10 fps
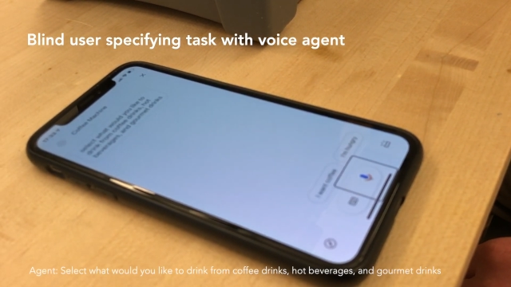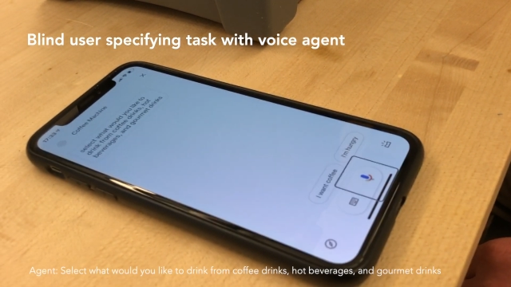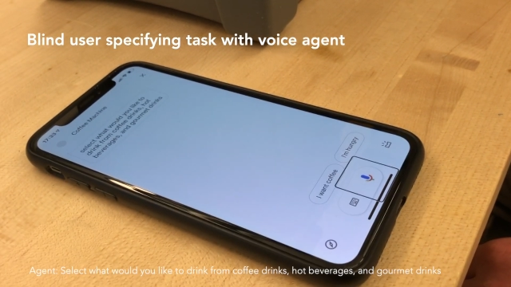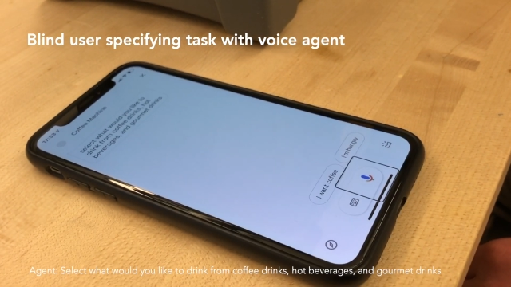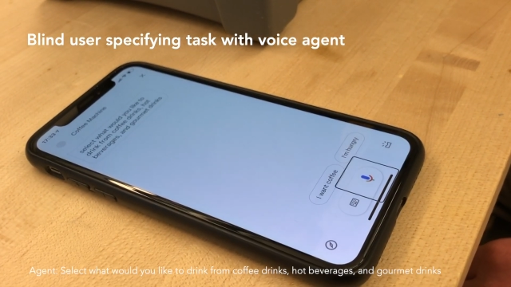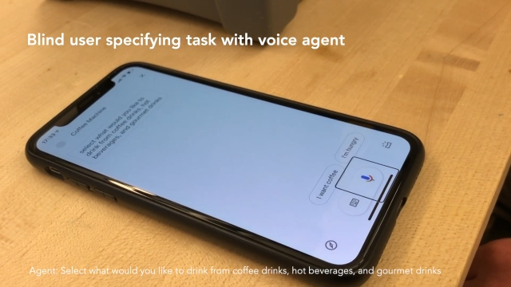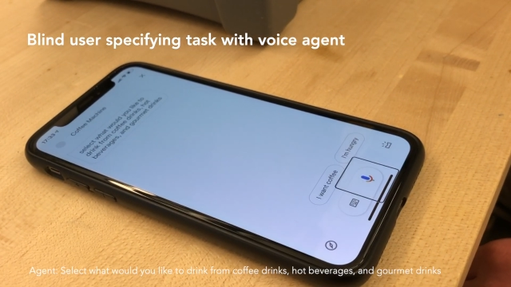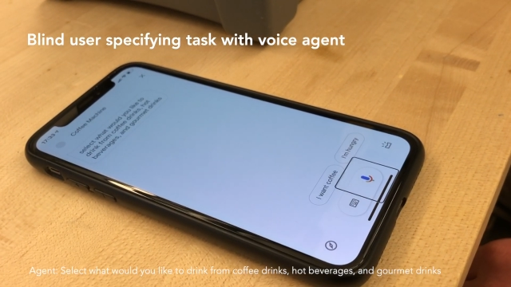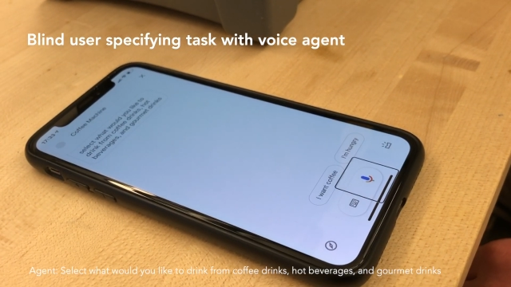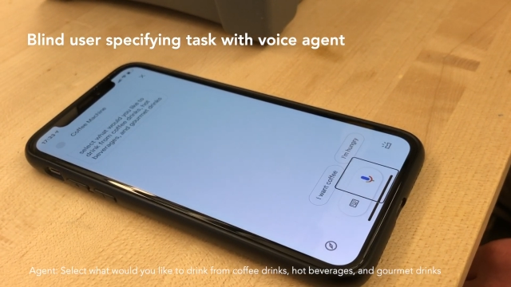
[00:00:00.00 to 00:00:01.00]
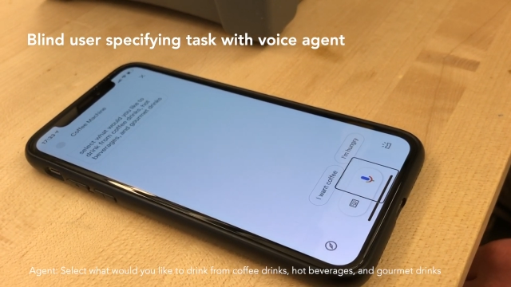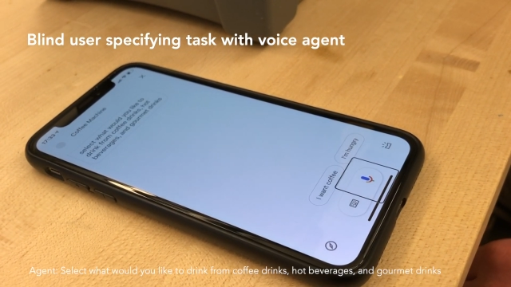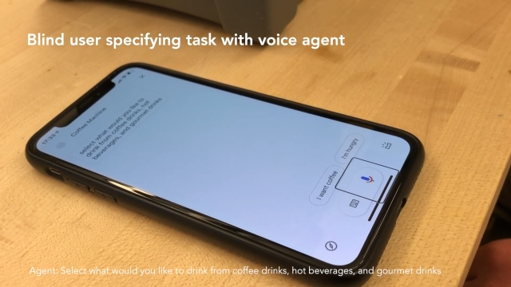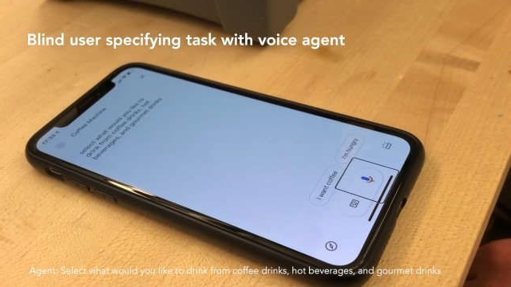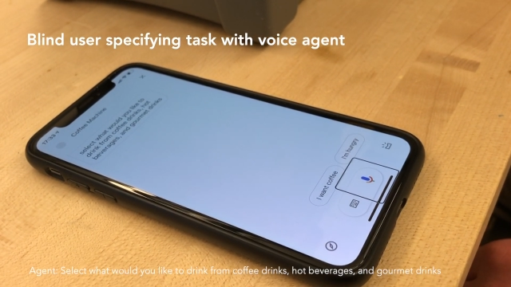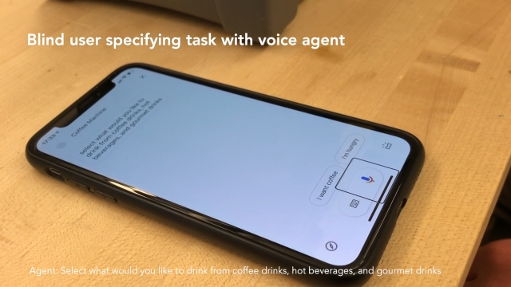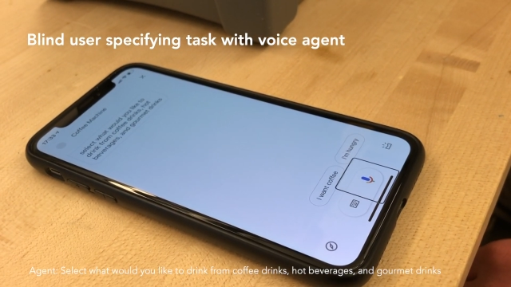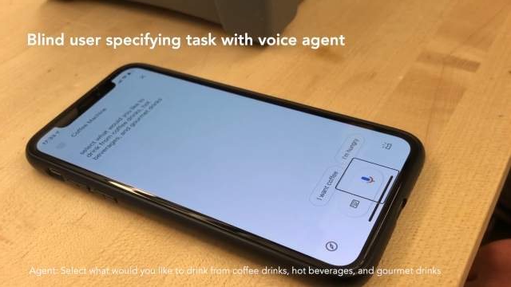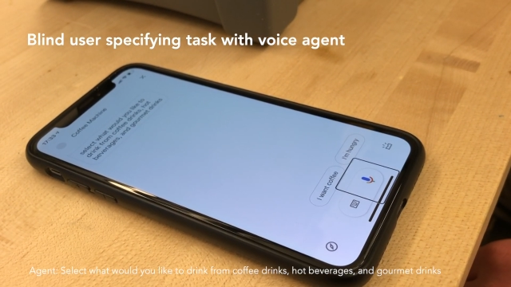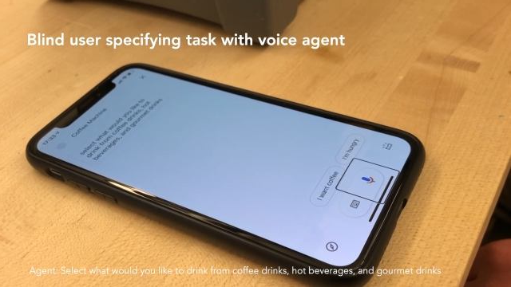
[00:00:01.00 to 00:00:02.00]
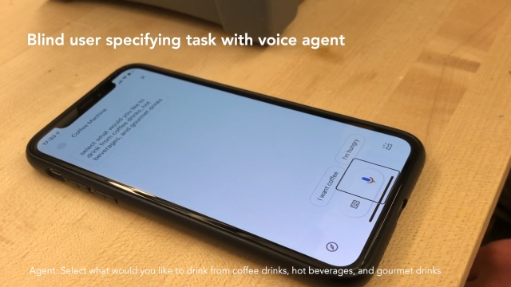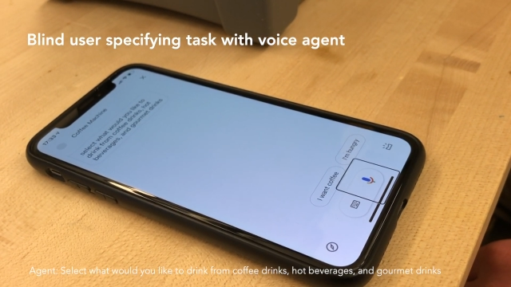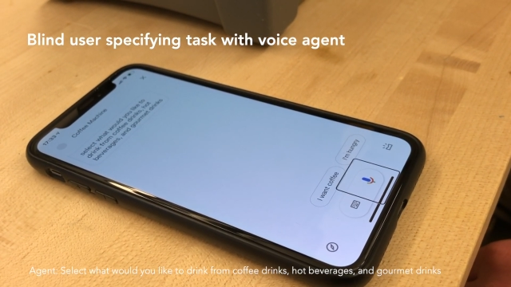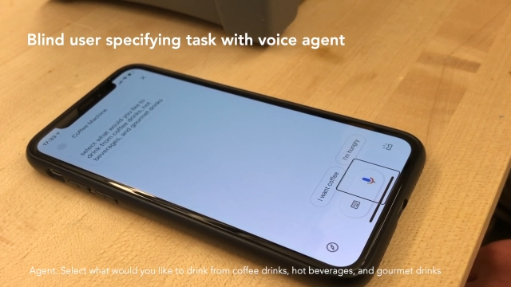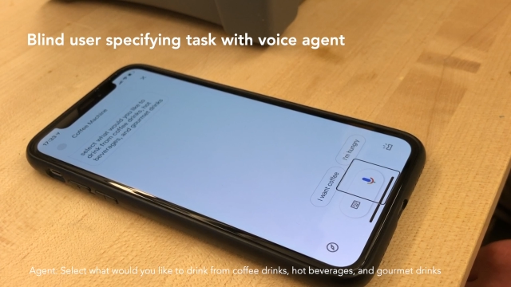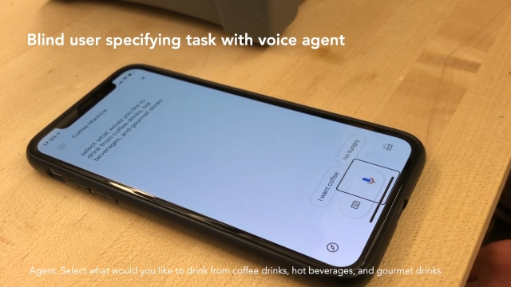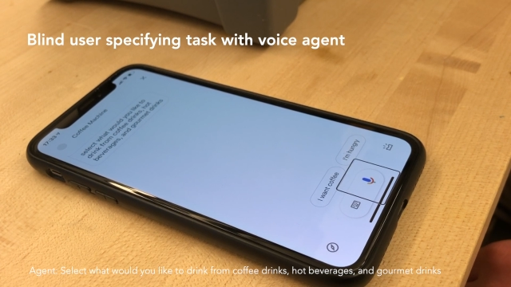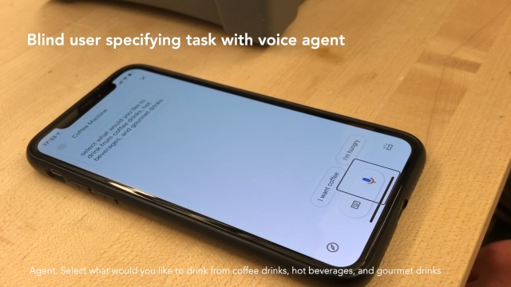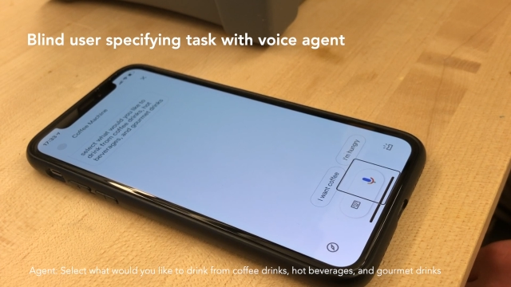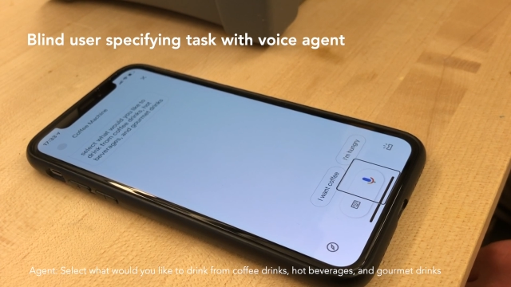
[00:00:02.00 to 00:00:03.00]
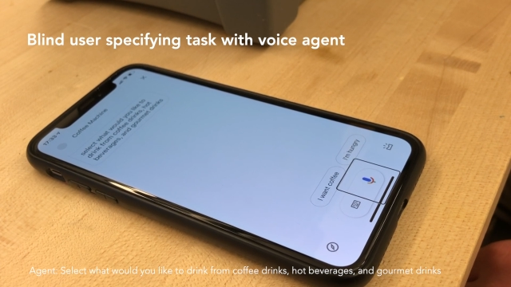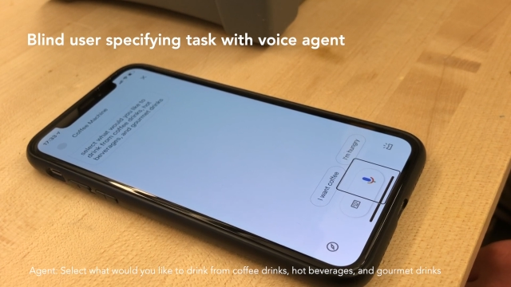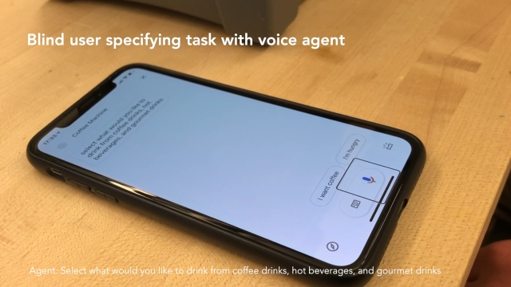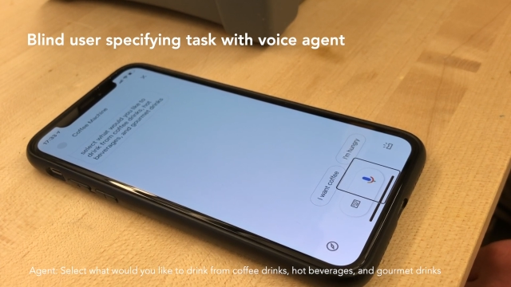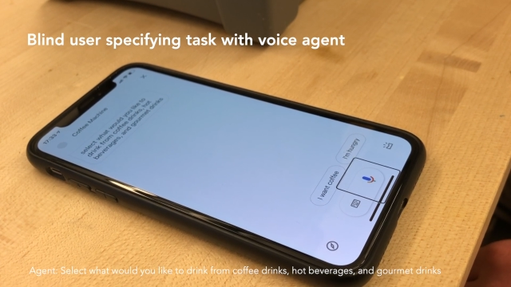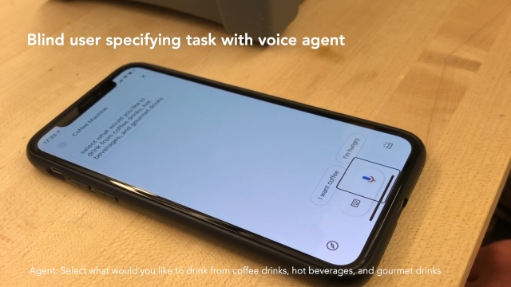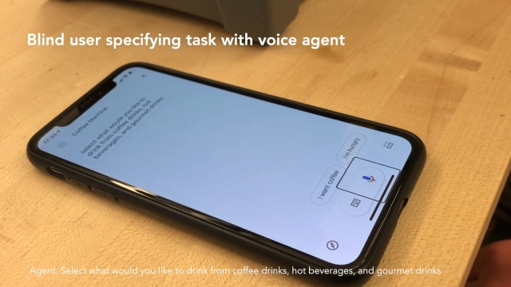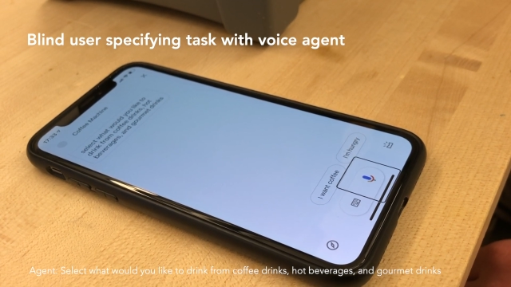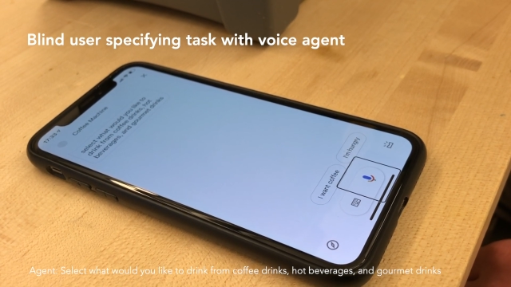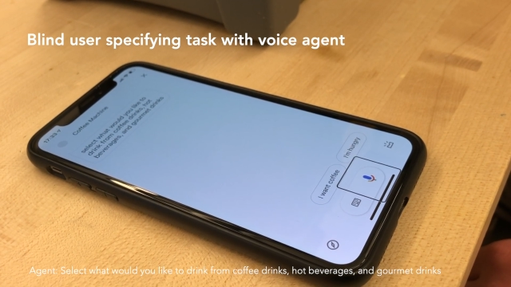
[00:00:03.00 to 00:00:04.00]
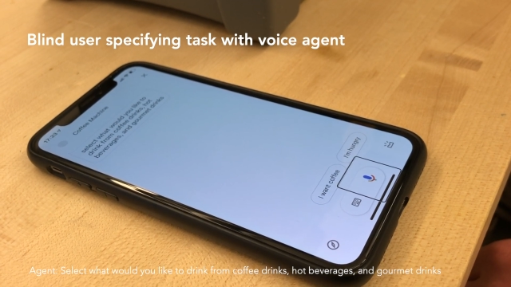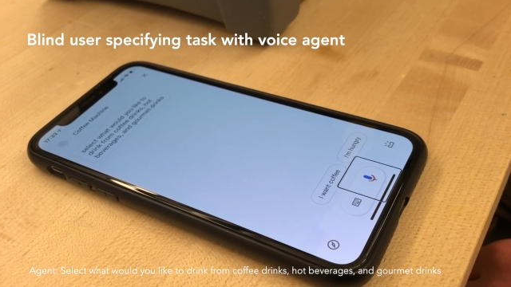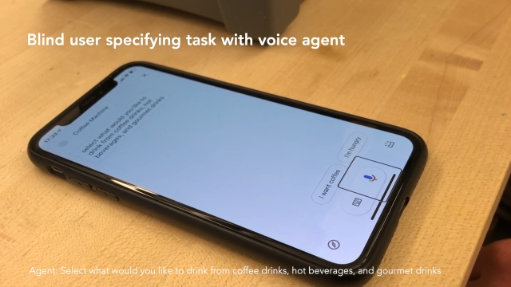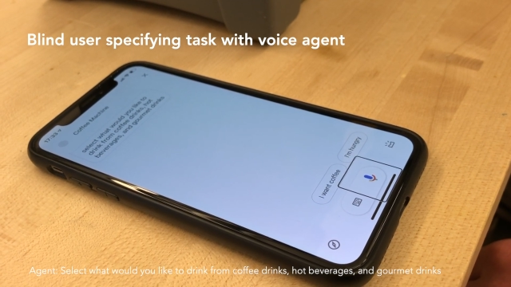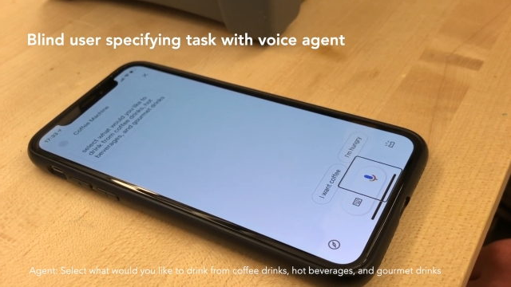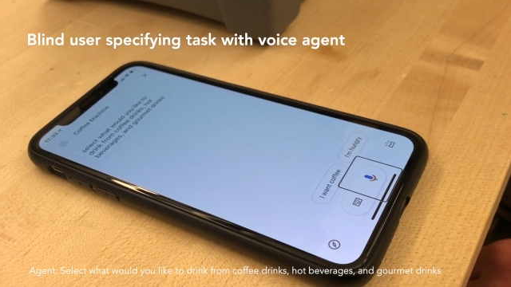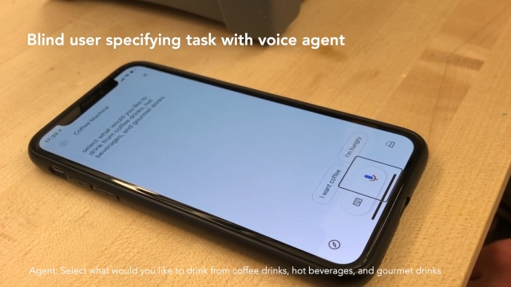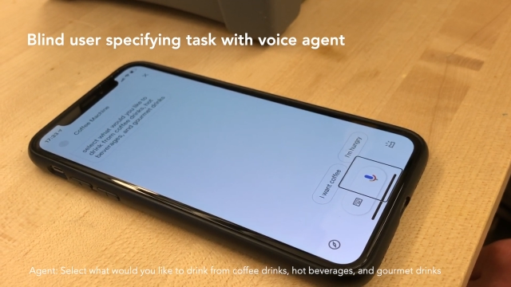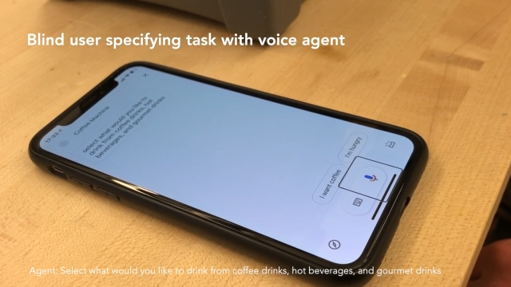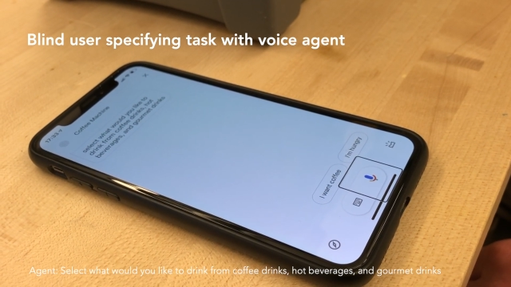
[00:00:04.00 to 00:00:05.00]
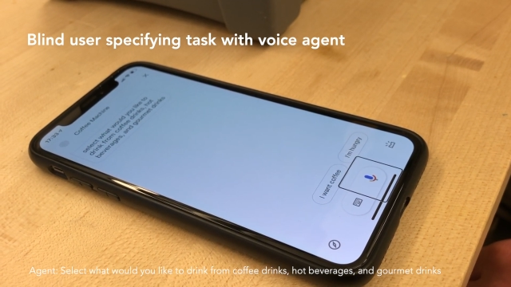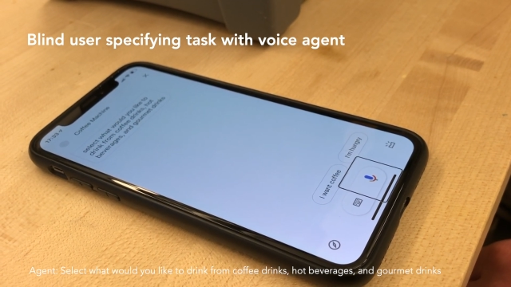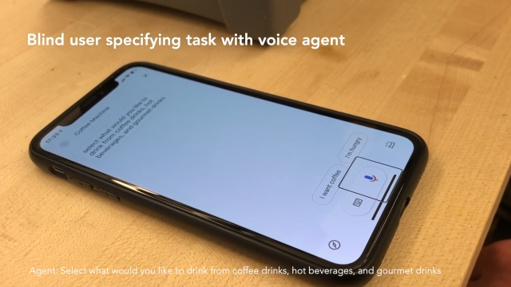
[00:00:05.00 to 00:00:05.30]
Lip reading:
No face is visible, so there are no lips to read.